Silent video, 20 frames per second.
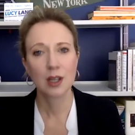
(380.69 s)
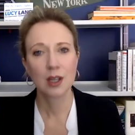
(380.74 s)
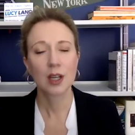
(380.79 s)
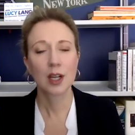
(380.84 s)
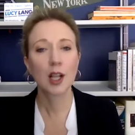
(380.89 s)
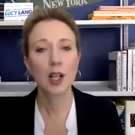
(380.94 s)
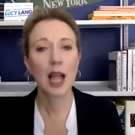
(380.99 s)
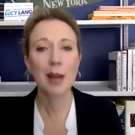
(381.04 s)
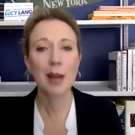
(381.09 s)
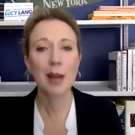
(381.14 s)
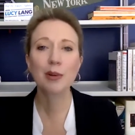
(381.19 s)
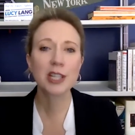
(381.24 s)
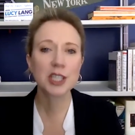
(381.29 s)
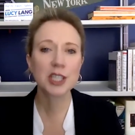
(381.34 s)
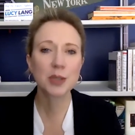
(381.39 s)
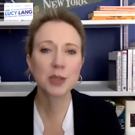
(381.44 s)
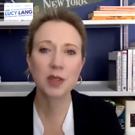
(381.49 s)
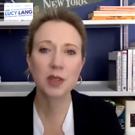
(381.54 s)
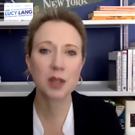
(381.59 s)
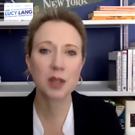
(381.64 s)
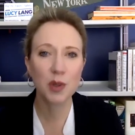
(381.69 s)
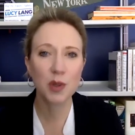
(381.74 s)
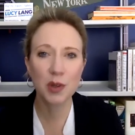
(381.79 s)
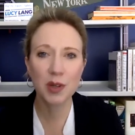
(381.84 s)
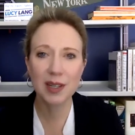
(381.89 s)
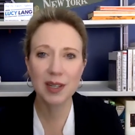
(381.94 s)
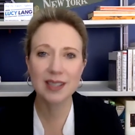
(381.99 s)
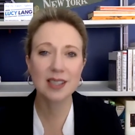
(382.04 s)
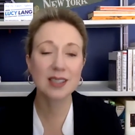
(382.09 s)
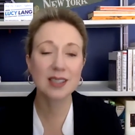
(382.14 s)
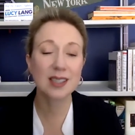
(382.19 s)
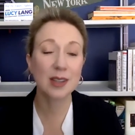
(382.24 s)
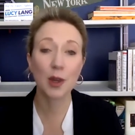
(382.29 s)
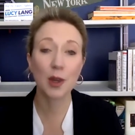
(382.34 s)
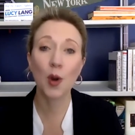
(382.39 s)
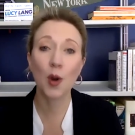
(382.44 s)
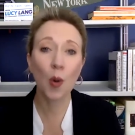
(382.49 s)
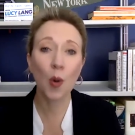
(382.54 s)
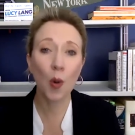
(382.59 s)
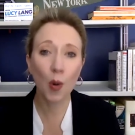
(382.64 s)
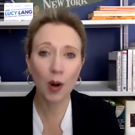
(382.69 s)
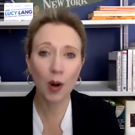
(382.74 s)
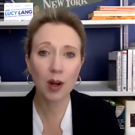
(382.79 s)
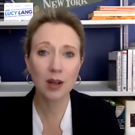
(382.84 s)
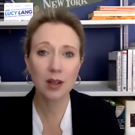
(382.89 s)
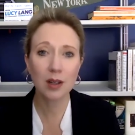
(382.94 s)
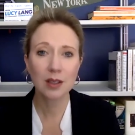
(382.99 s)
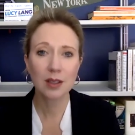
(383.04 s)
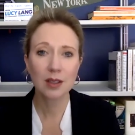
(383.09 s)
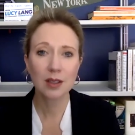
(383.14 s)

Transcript: Collaboration with communities is at the core